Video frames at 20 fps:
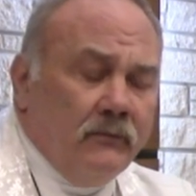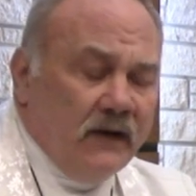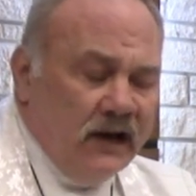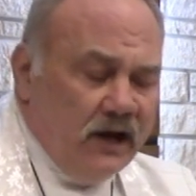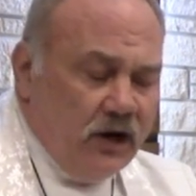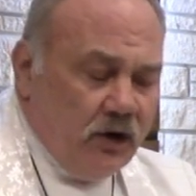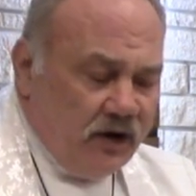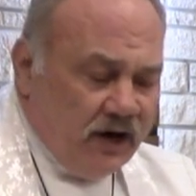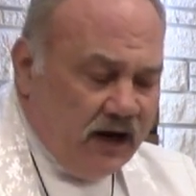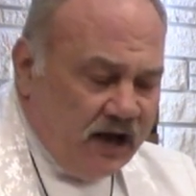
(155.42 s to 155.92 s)

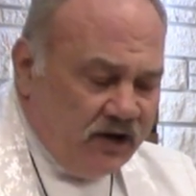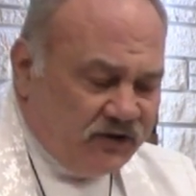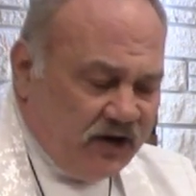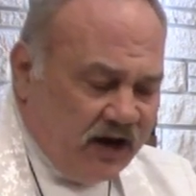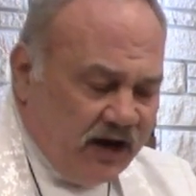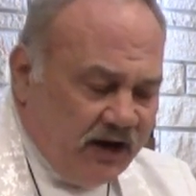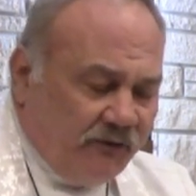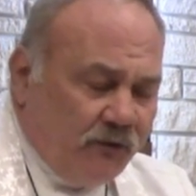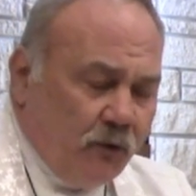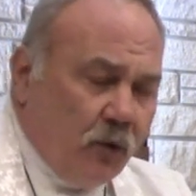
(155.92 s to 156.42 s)
Here in
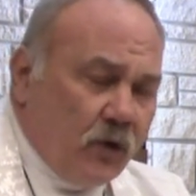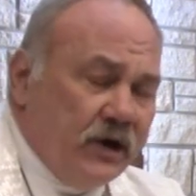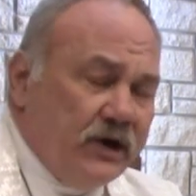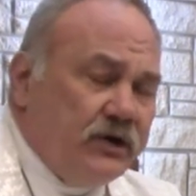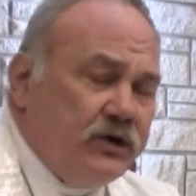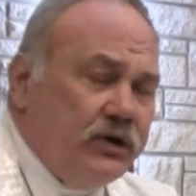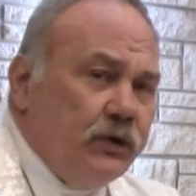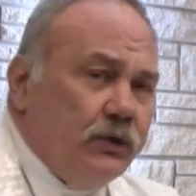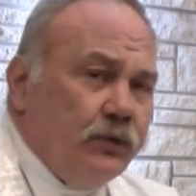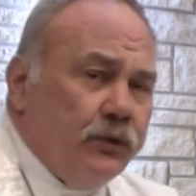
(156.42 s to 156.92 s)
Isaiah
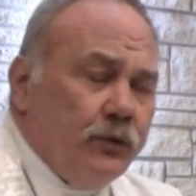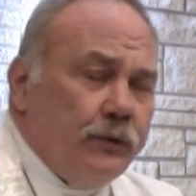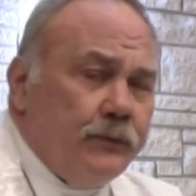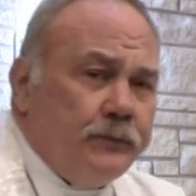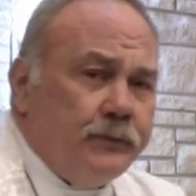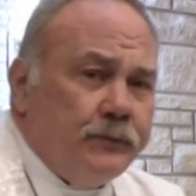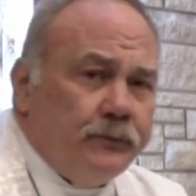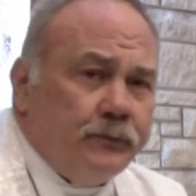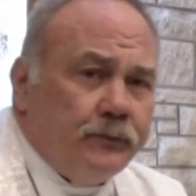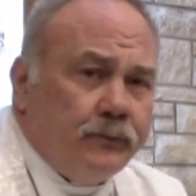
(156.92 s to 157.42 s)

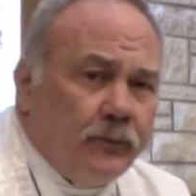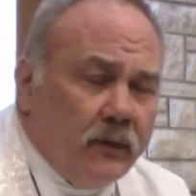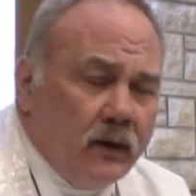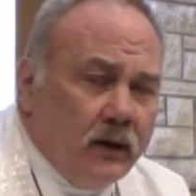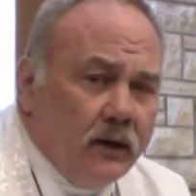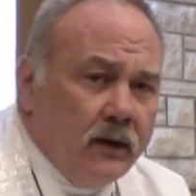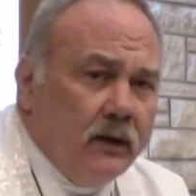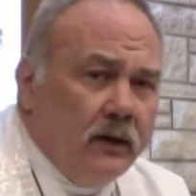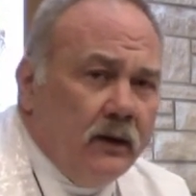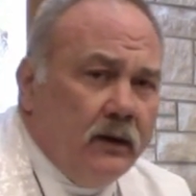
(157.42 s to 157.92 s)
42,
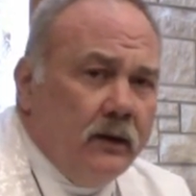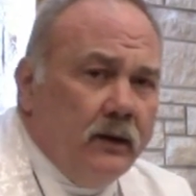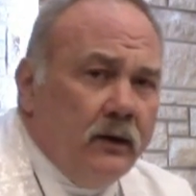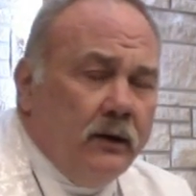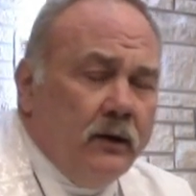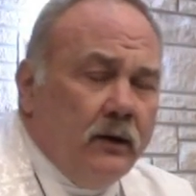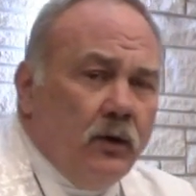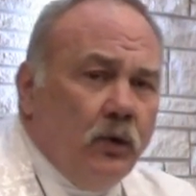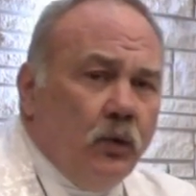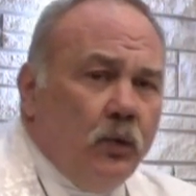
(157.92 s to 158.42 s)

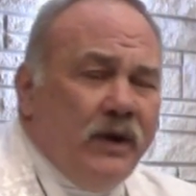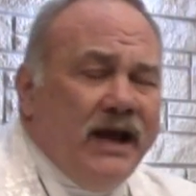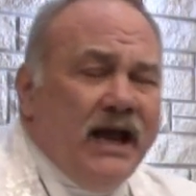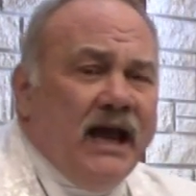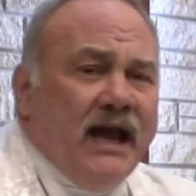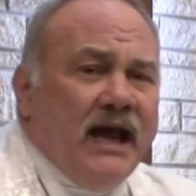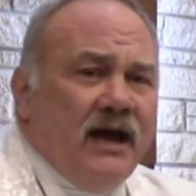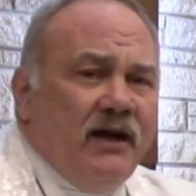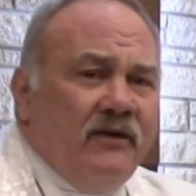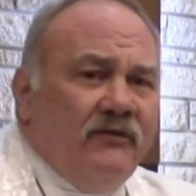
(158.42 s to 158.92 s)
we
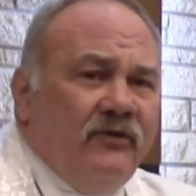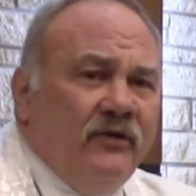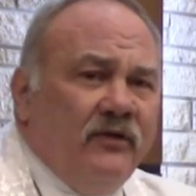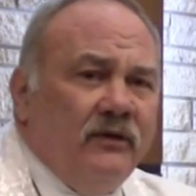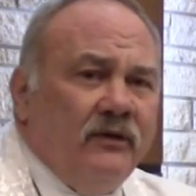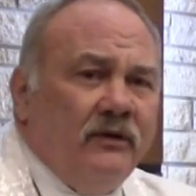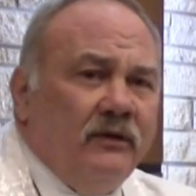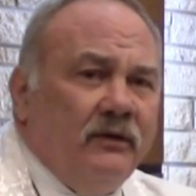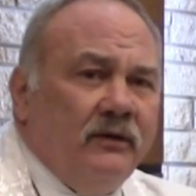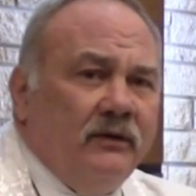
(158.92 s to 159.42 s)
have
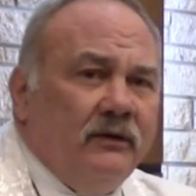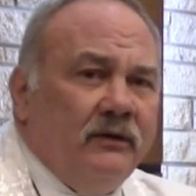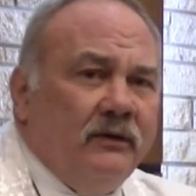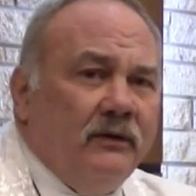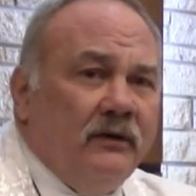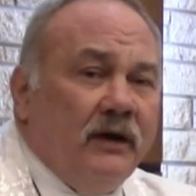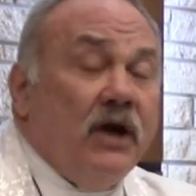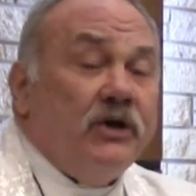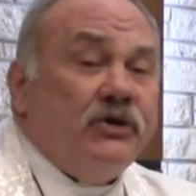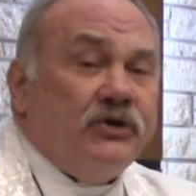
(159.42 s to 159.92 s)

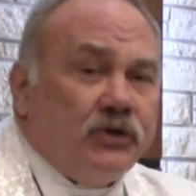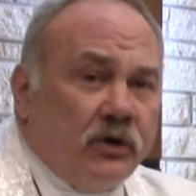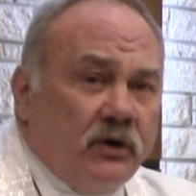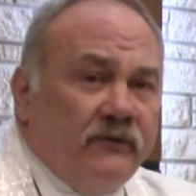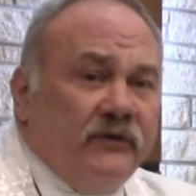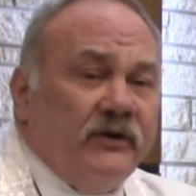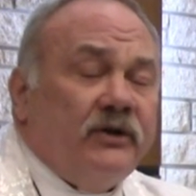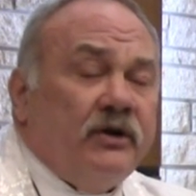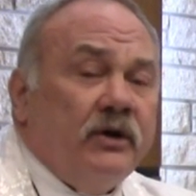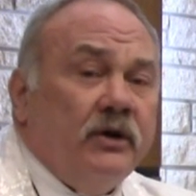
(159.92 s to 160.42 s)
a
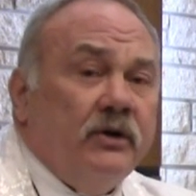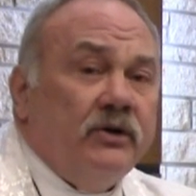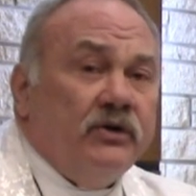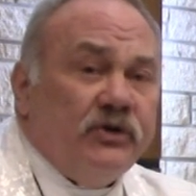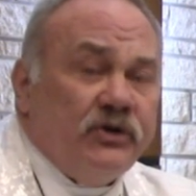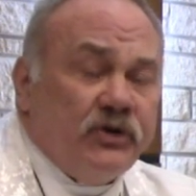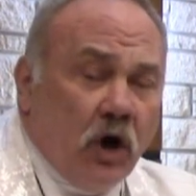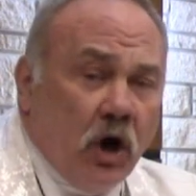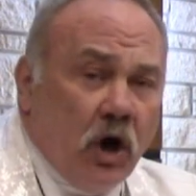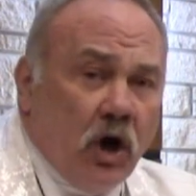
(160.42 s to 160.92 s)
servant
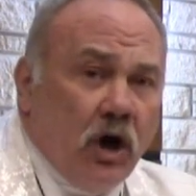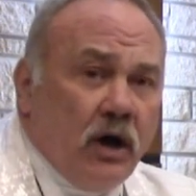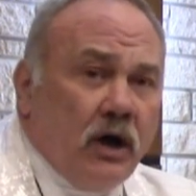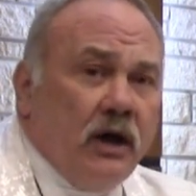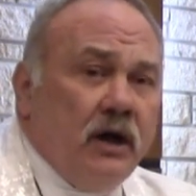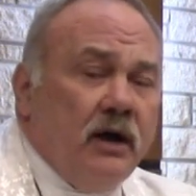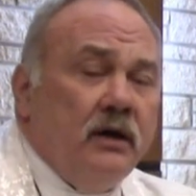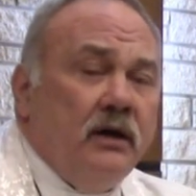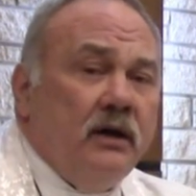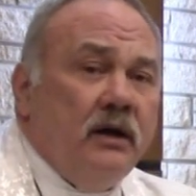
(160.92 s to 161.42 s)

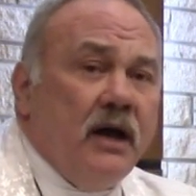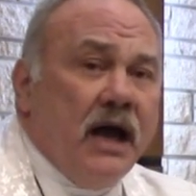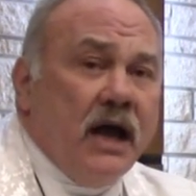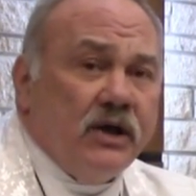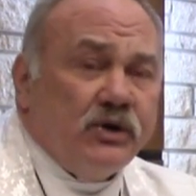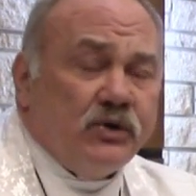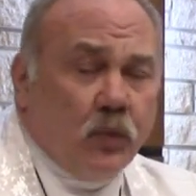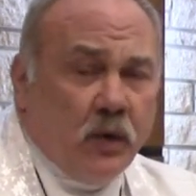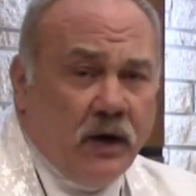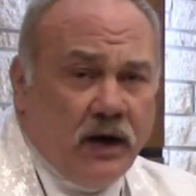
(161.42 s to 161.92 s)
song
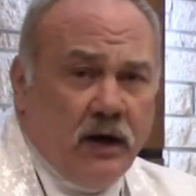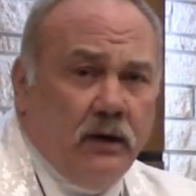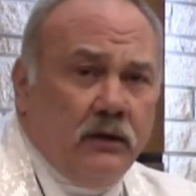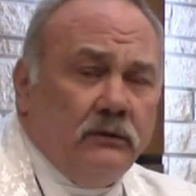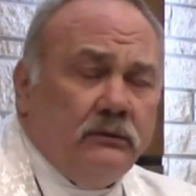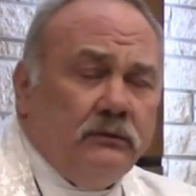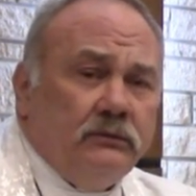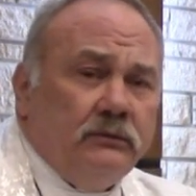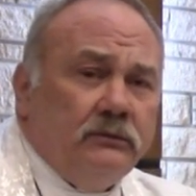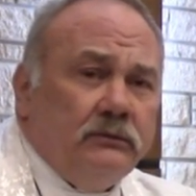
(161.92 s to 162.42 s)
as well.